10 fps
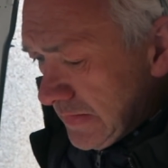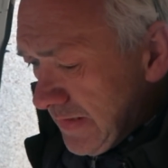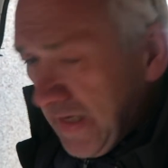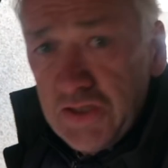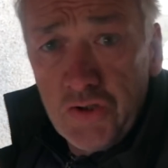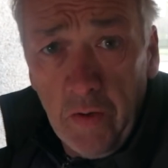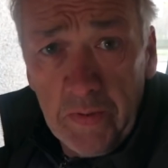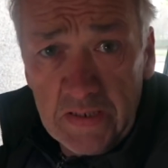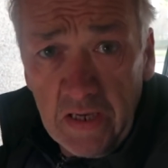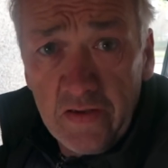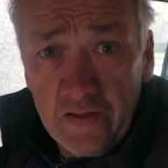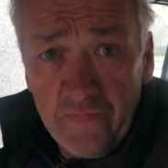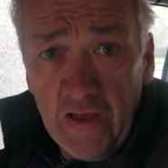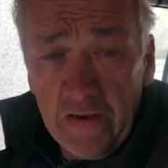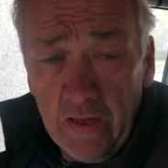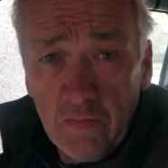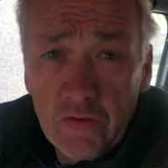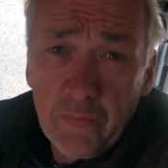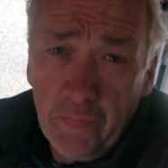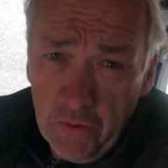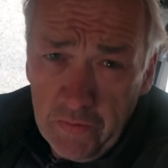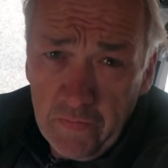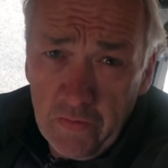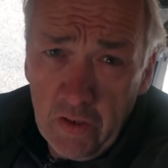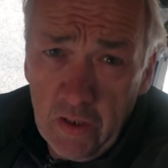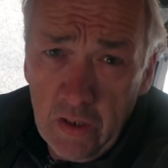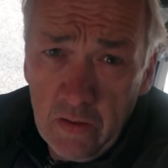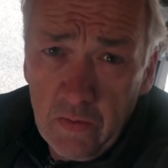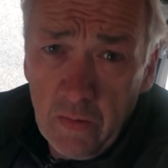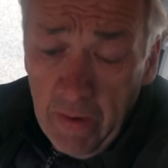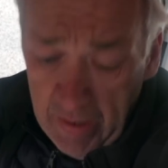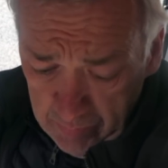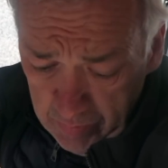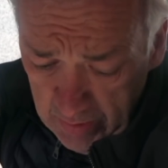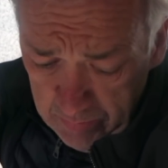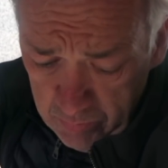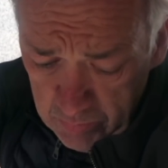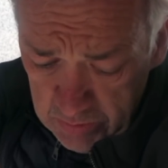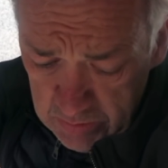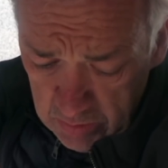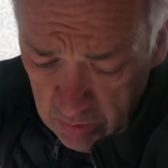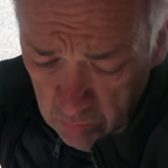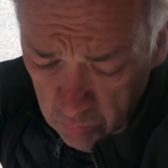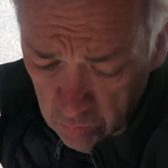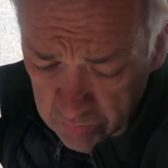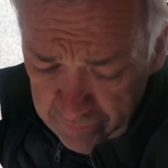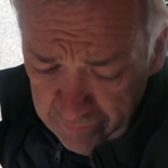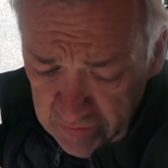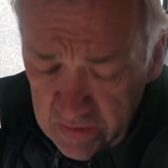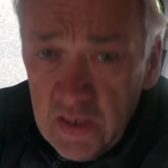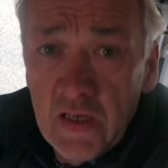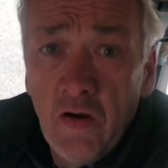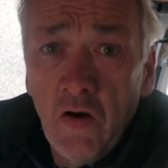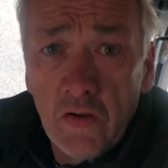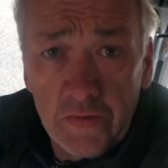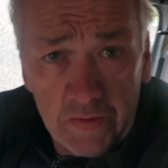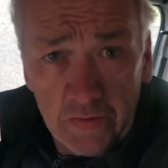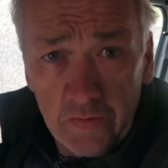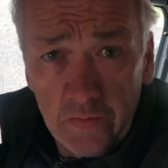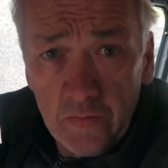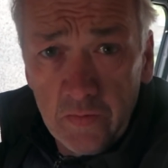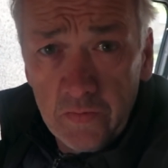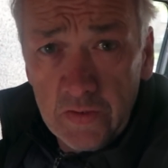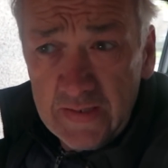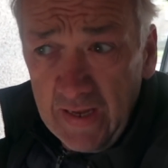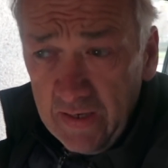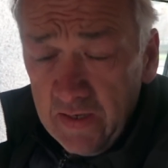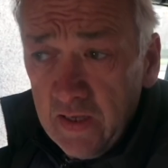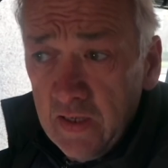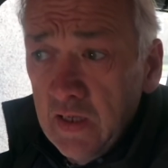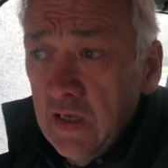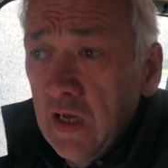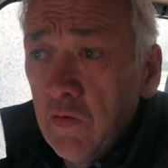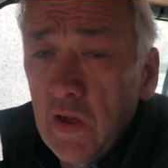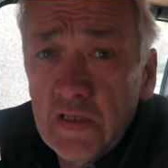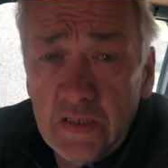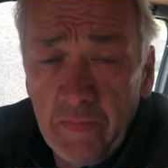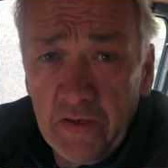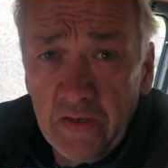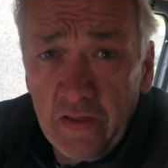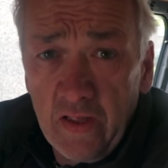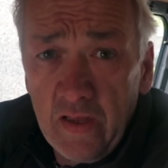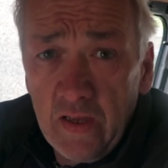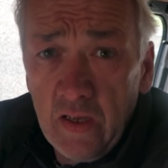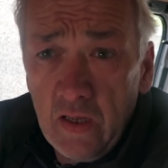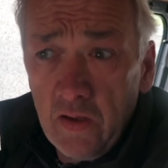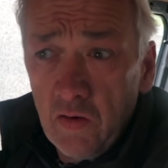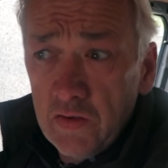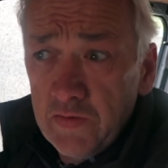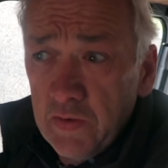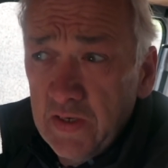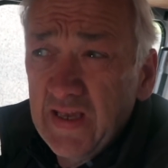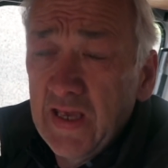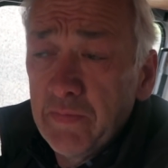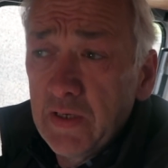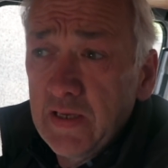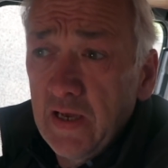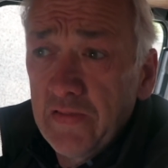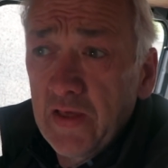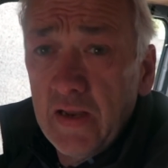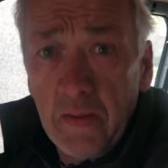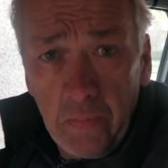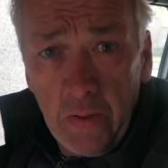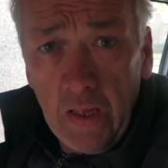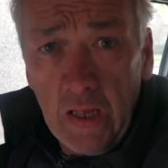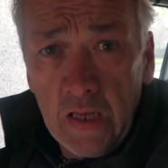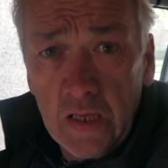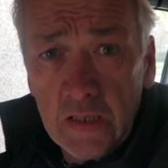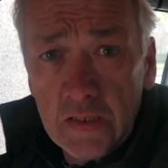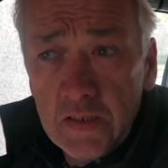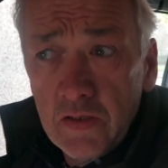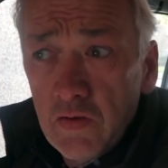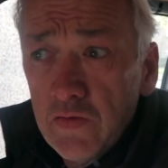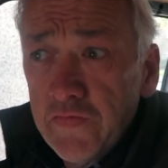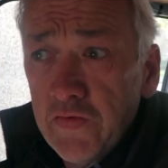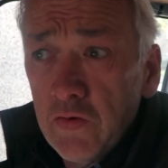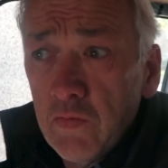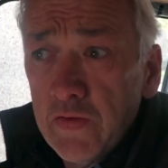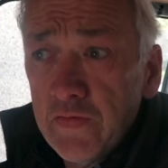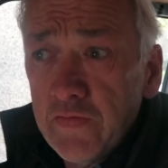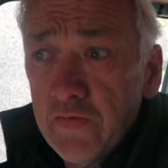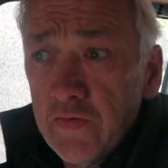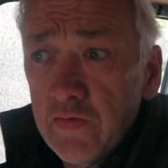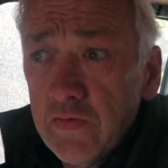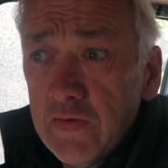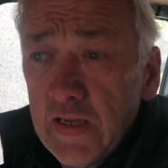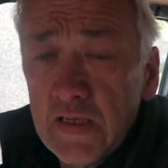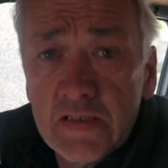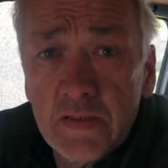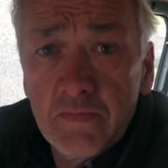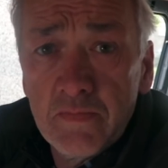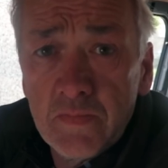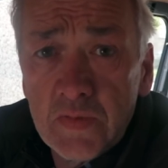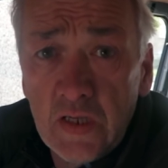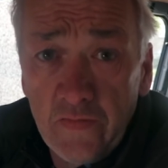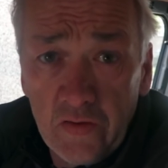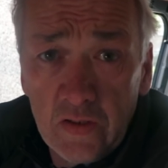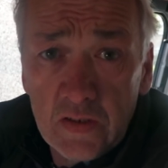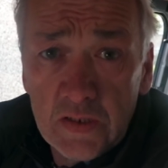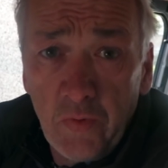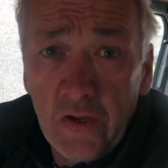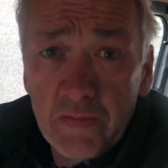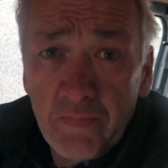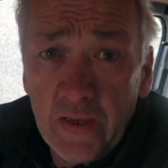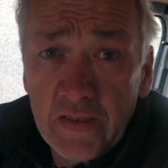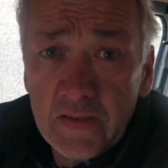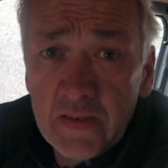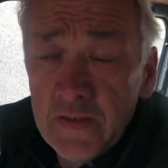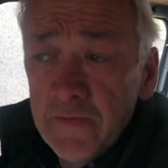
Next job is under the van now to put the black pipe, which is the cold water feed, onto the tank. Whilst I'm under there, I also want to cable tie that up, and I also want to take some silver spray paint